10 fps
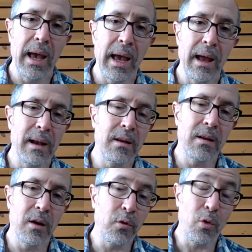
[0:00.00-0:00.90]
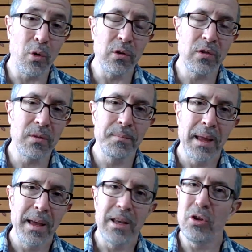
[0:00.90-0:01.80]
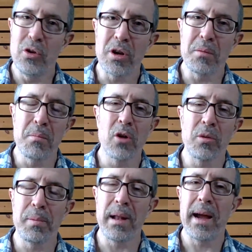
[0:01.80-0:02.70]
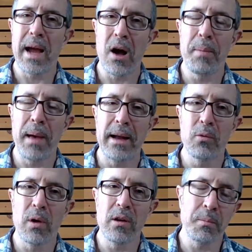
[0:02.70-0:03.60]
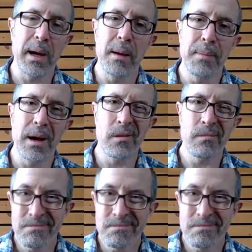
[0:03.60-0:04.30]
and of course you could multiply how bad it was by about